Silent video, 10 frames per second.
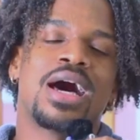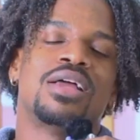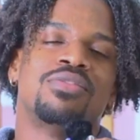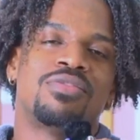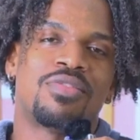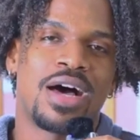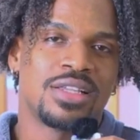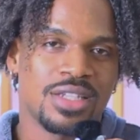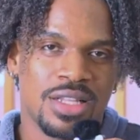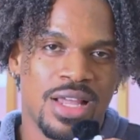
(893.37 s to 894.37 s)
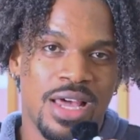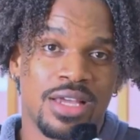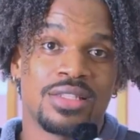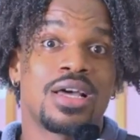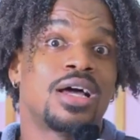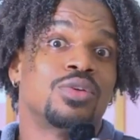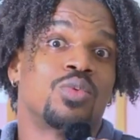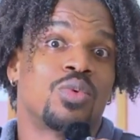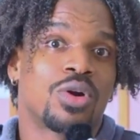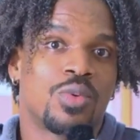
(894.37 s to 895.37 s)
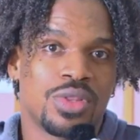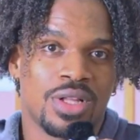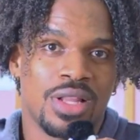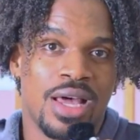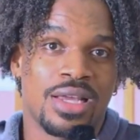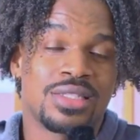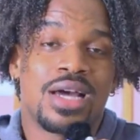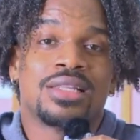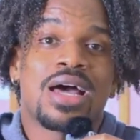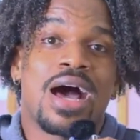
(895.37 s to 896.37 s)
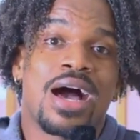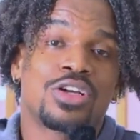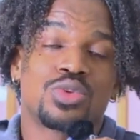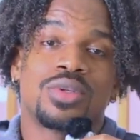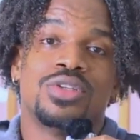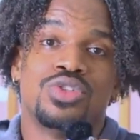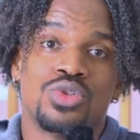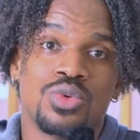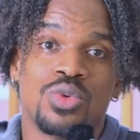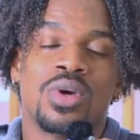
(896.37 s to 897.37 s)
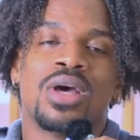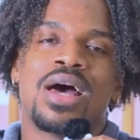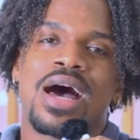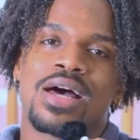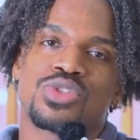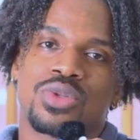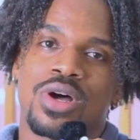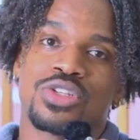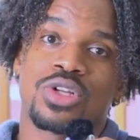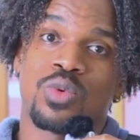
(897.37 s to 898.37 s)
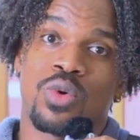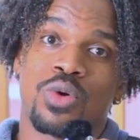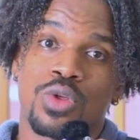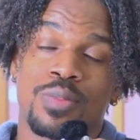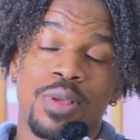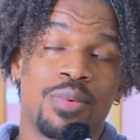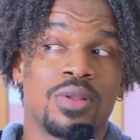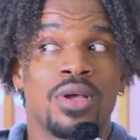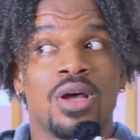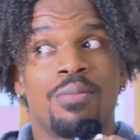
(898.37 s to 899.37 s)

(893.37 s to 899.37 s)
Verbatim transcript: and find a client and work with a client and actually do astrological work with people.